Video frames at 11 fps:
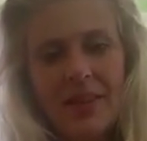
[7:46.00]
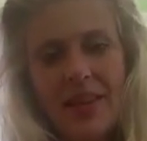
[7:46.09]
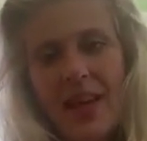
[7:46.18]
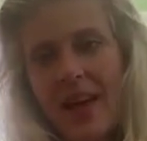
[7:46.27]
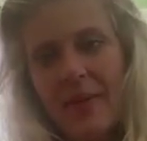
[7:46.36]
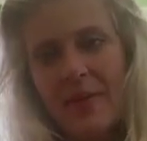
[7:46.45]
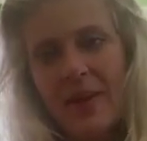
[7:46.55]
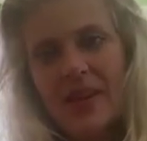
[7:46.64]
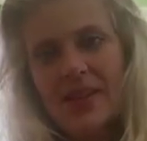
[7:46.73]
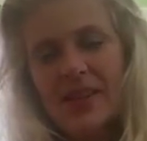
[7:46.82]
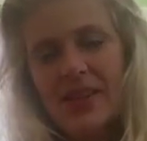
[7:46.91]
Yeah,
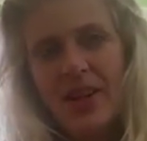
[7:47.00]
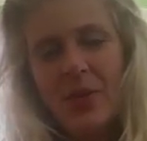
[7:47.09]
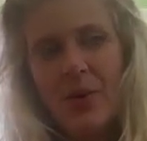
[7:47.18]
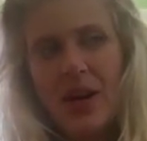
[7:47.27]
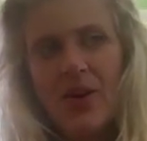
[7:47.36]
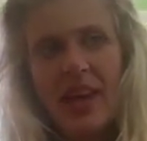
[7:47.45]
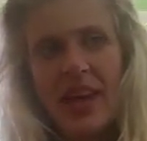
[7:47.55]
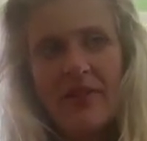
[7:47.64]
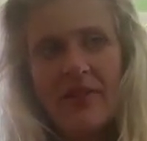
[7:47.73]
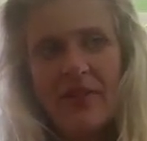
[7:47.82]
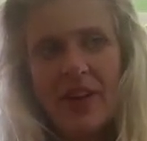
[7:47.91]
because we're
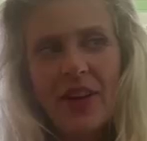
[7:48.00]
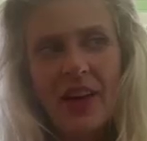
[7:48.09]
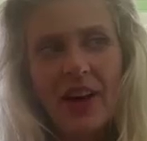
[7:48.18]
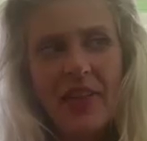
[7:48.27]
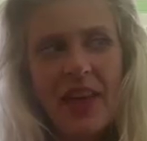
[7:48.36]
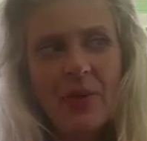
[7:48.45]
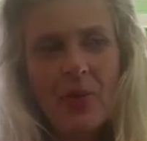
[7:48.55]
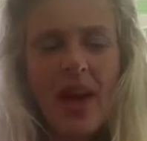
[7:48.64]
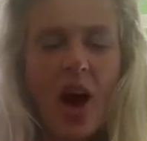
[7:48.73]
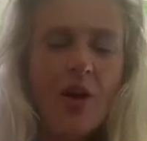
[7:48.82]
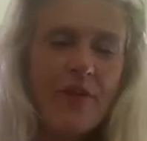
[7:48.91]
looking for, I think
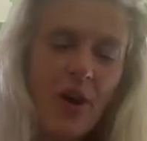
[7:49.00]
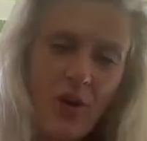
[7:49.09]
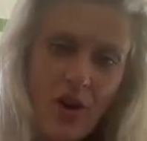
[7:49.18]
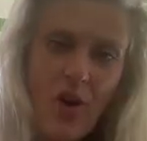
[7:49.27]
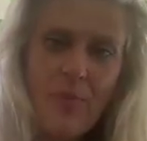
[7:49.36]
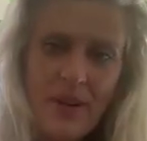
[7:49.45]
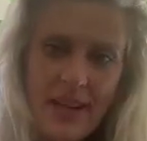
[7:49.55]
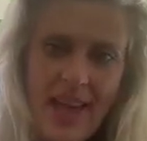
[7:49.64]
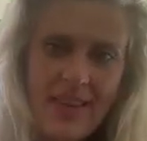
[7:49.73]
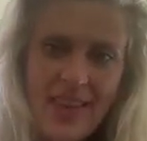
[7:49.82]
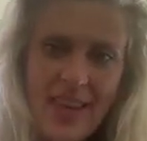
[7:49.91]
we
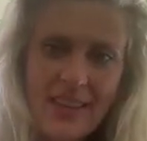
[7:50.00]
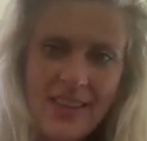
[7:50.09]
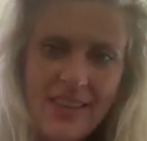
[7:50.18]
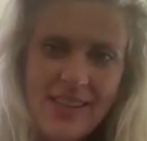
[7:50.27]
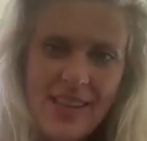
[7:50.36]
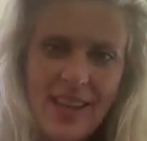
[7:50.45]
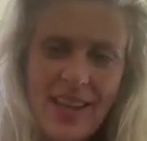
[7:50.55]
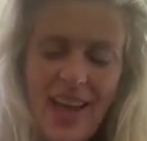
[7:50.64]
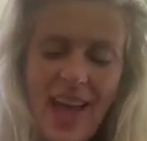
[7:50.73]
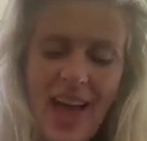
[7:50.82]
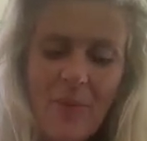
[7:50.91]
overcomplicate things,
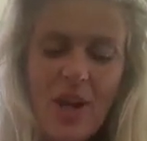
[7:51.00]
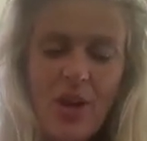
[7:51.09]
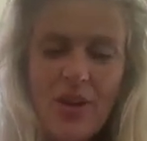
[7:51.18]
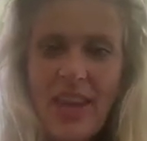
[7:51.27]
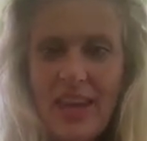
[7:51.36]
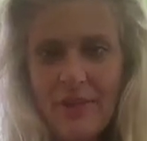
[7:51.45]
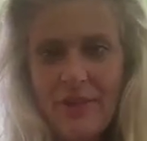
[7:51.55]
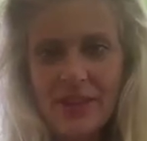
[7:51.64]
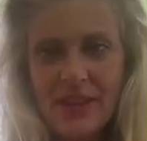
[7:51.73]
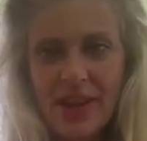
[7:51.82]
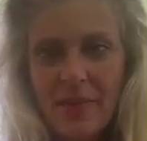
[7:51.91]
and we're looking
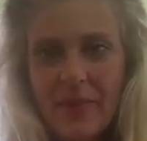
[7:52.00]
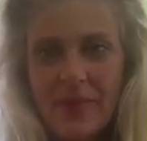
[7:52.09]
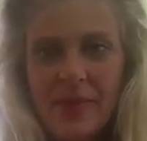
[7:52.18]
for some,